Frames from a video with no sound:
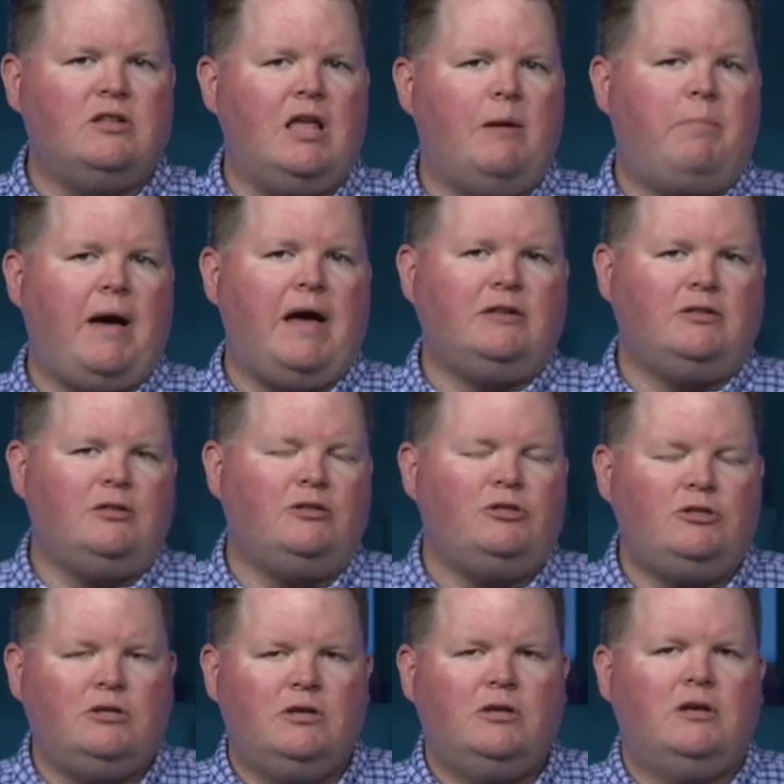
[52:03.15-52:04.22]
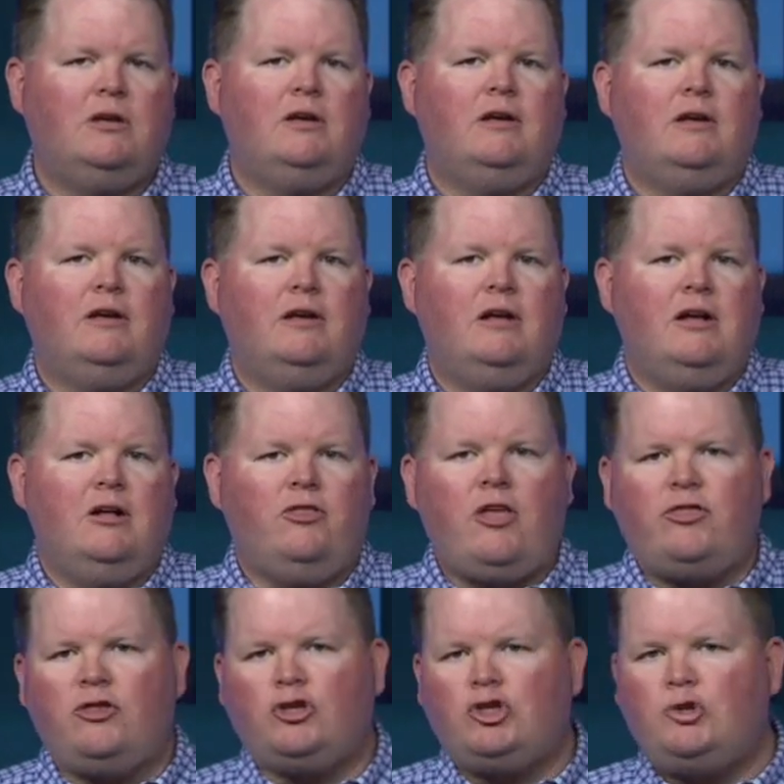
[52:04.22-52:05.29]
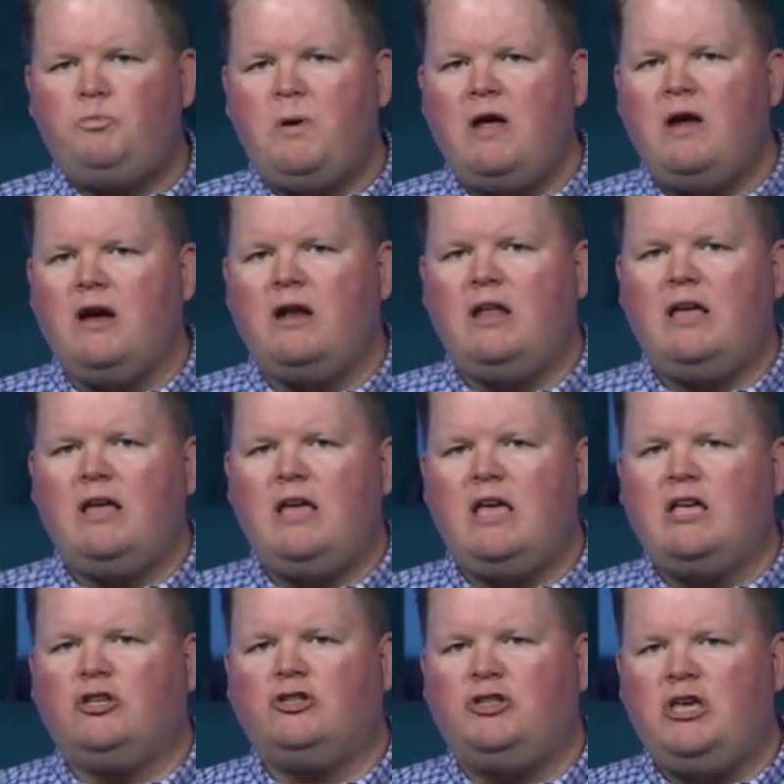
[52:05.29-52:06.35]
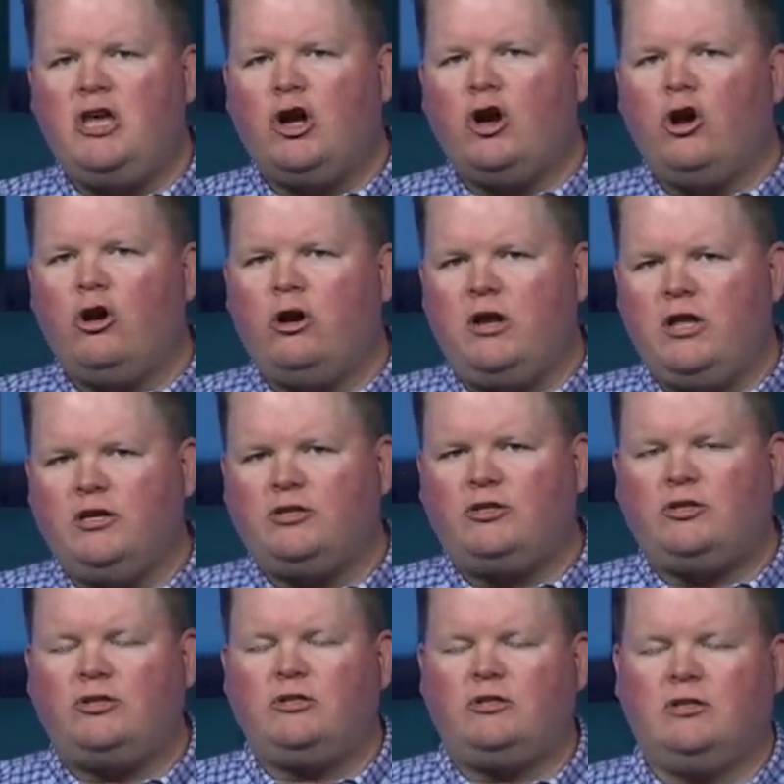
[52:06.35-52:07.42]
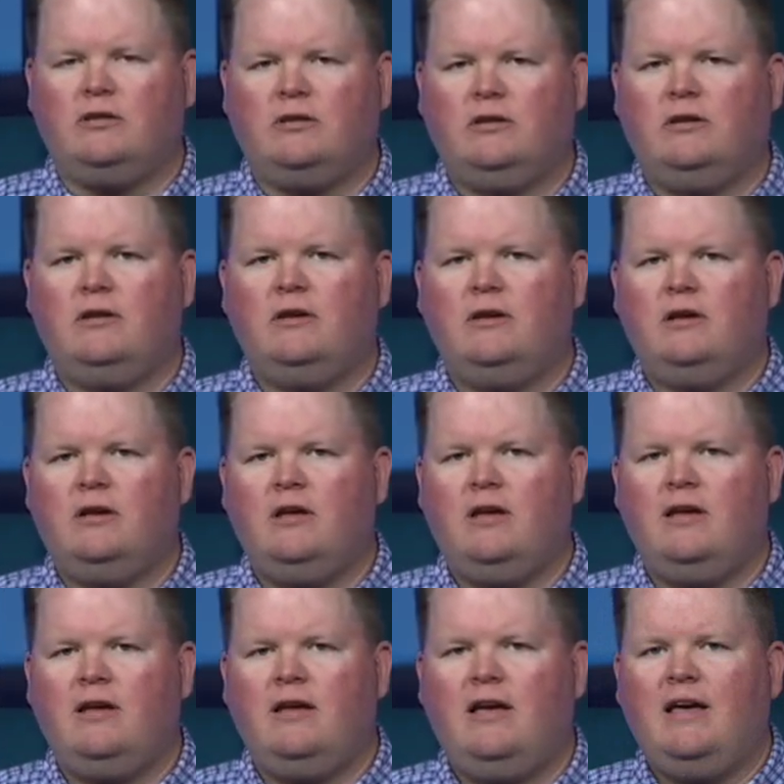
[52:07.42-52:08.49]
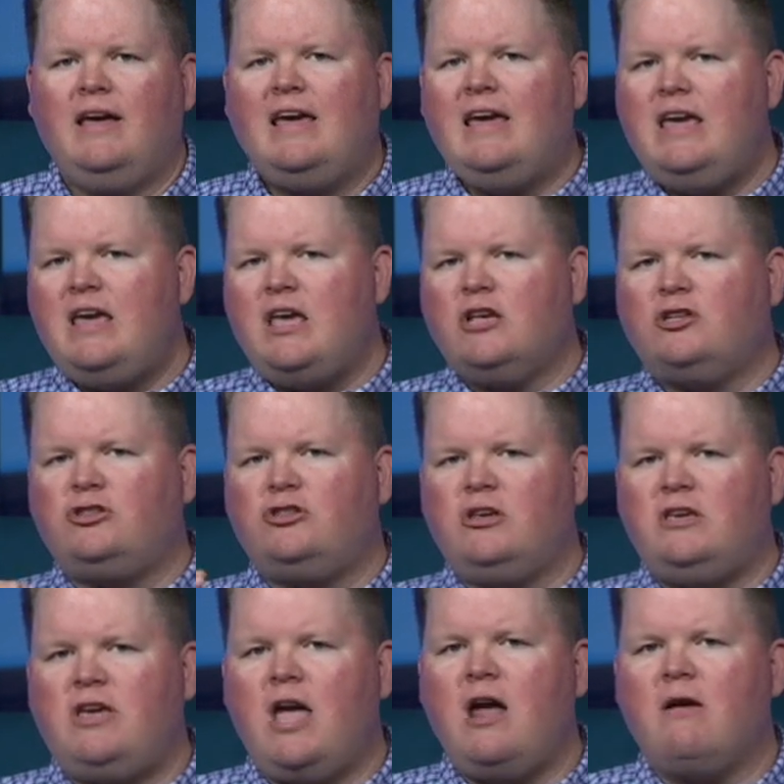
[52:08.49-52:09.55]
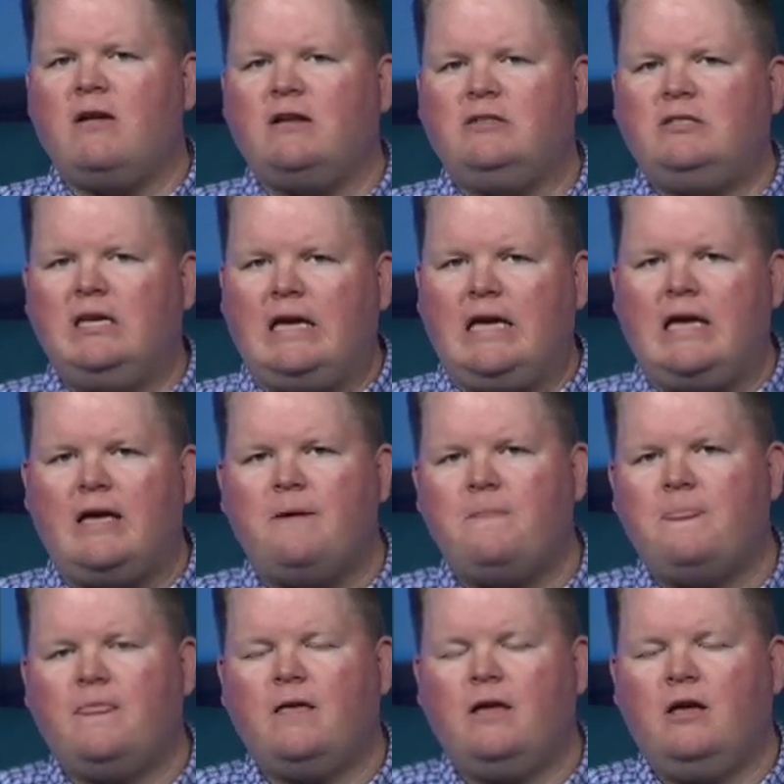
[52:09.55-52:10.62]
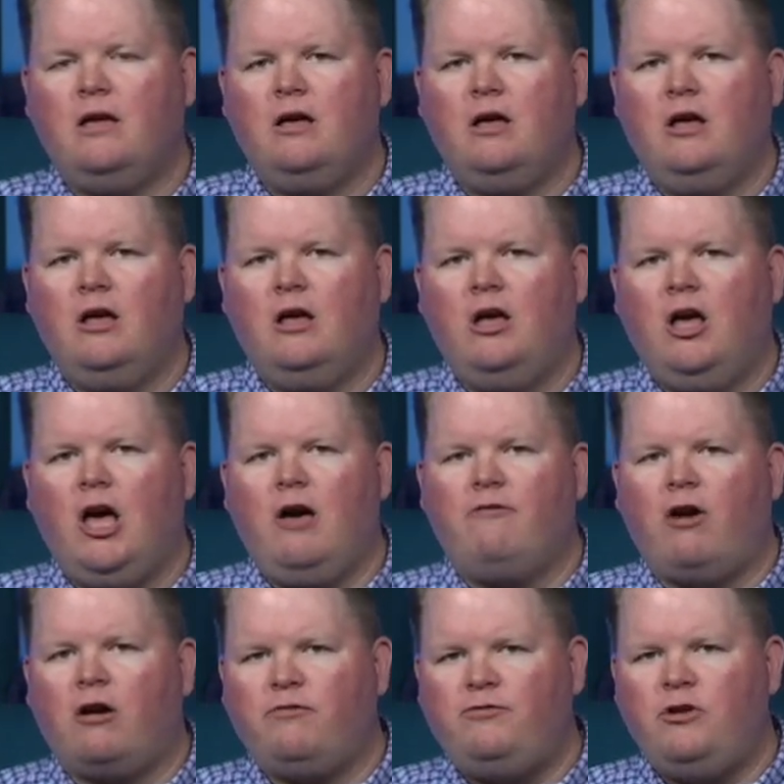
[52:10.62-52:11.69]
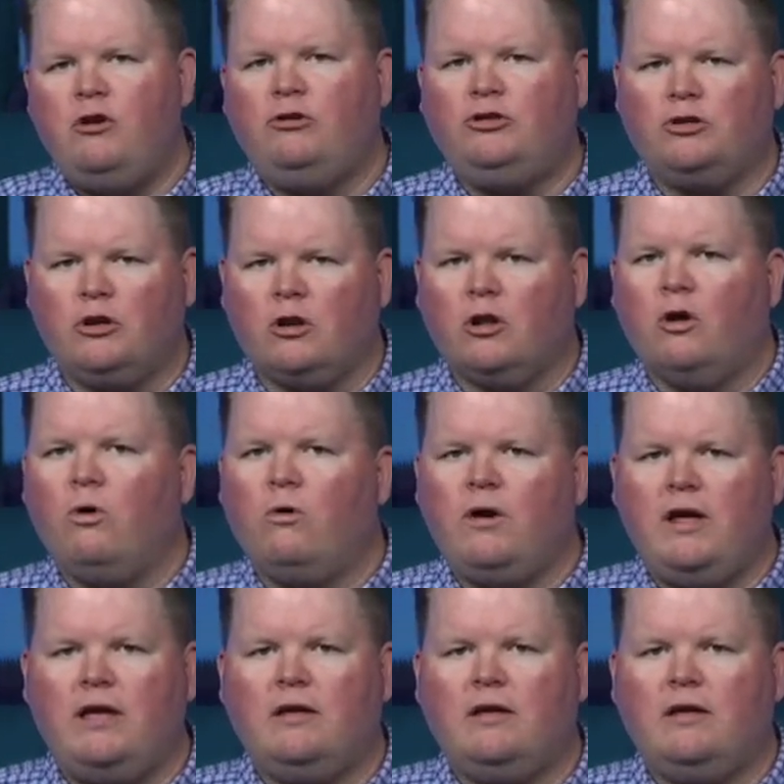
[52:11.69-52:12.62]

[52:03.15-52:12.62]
that passage? That the Spirit is the earnest. He is the guarantee of our future glory.